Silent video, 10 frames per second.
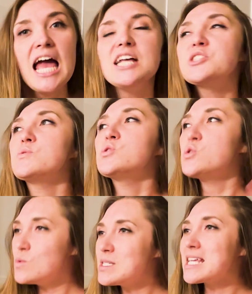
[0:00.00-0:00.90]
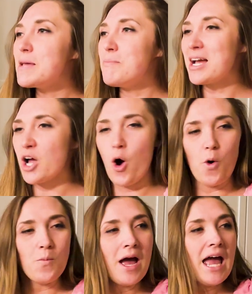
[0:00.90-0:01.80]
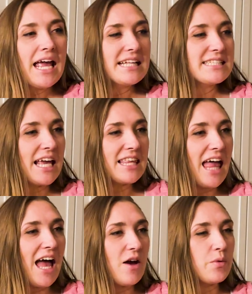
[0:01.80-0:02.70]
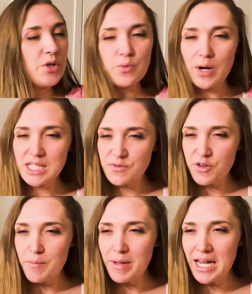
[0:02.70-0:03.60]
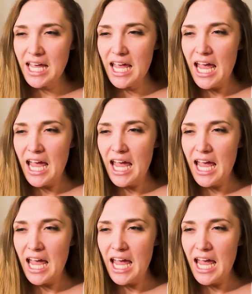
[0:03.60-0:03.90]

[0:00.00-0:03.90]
And so as soon as I get back home, it's like that when you rest for a minute